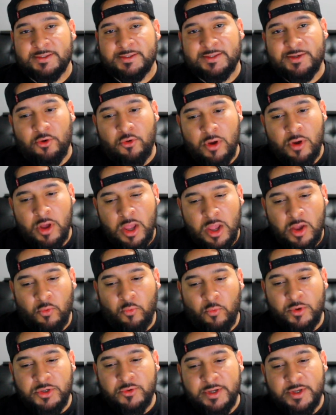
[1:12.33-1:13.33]
So
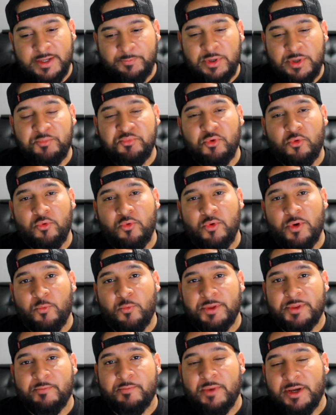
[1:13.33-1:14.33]
when you hit people
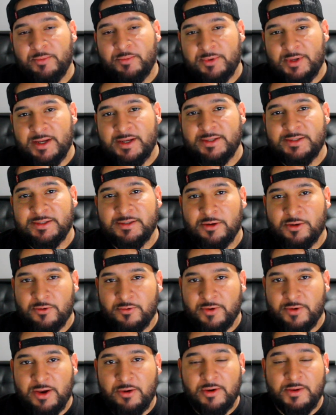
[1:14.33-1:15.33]
with money plays, you
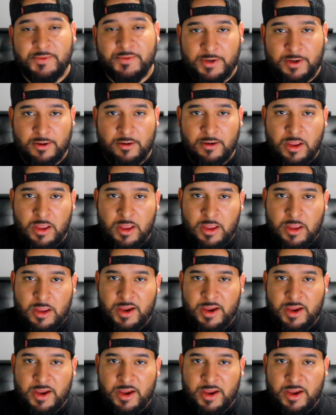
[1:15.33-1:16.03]
know, here and there,